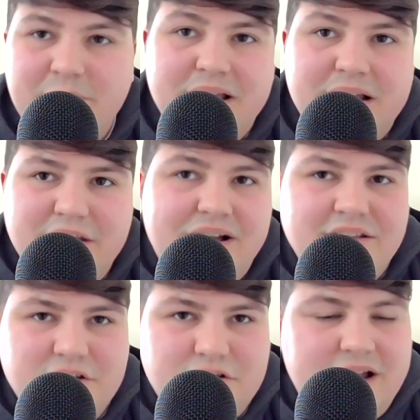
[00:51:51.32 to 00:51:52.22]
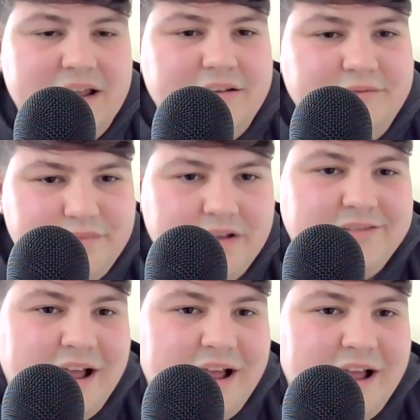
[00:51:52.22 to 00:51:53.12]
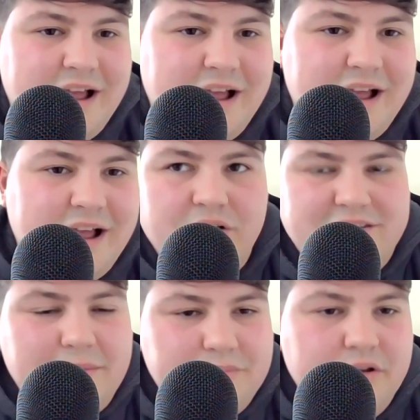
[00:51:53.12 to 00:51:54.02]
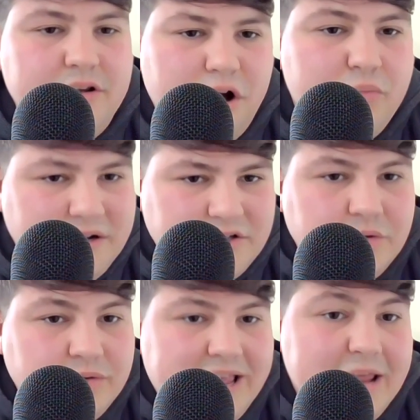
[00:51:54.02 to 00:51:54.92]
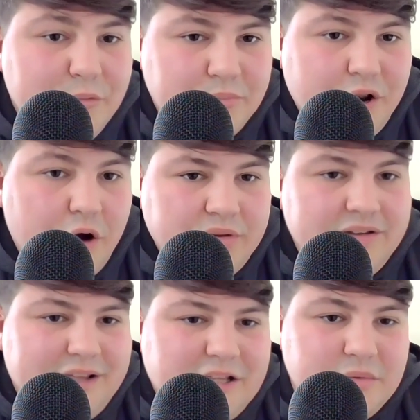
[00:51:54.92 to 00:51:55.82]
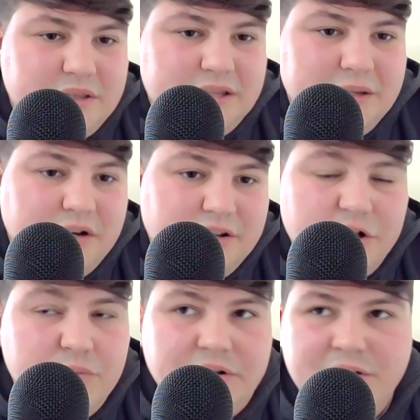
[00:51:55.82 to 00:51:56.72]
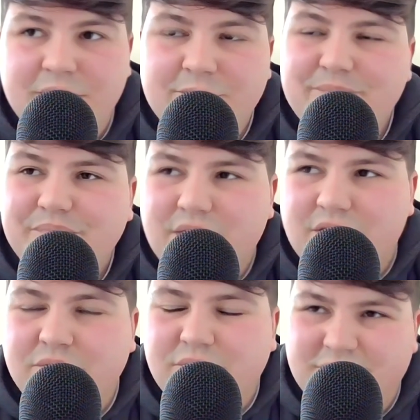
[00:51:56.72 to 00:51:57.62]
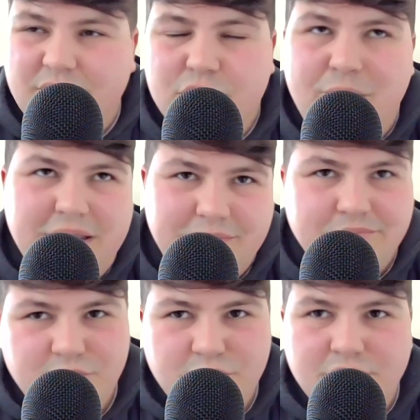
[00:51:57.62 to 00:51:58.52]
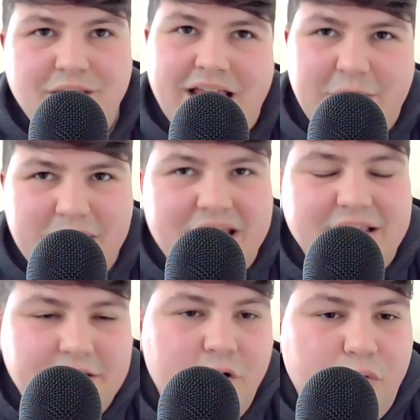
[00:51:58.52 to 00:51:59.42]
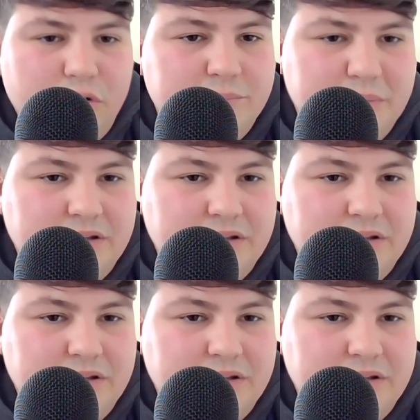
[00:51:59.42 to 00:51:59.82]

Burnley have had to try and adapt on the go, whereas Luton came up knowing that that's what they were going to do. And, they're not quite like Burnley of old,